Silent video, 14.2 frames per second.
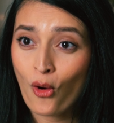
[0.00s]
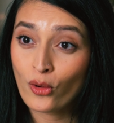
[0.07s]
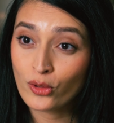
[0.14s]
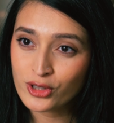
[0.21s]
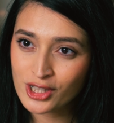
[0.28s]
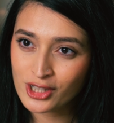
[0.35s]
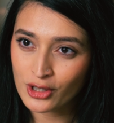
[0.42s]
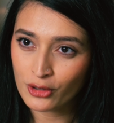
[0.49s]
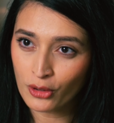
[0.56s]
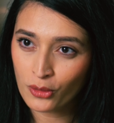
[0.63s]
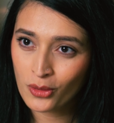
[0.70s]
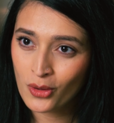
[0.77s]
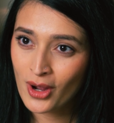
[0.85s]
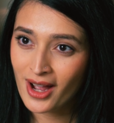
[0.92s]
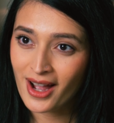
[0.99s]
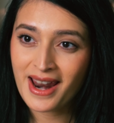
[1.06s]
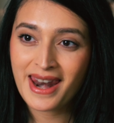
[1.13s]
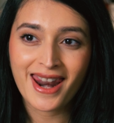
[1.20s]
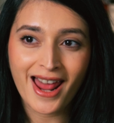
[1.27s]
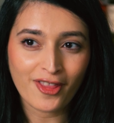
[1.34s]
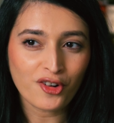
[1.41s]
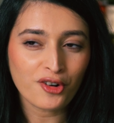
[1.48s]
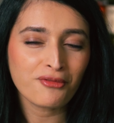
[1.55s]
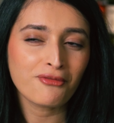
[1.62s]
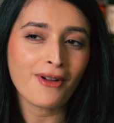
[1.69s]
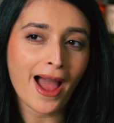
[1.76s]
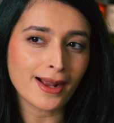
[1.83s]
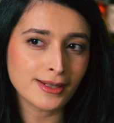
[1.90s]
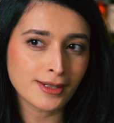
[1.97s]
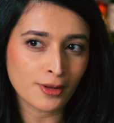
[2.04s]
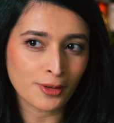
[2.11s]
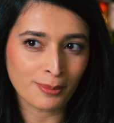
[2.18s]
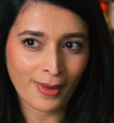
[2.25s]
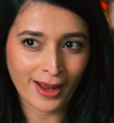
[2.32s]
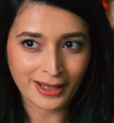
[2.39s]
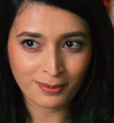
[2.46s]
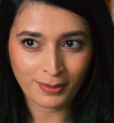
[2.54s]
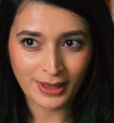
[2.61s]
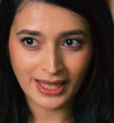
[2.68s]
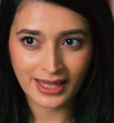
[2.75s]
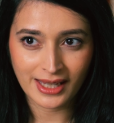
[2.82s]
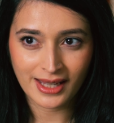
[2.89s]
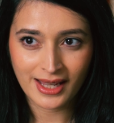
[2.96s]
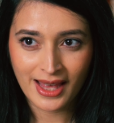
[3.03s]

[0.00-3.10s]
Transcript: Also, another factor might be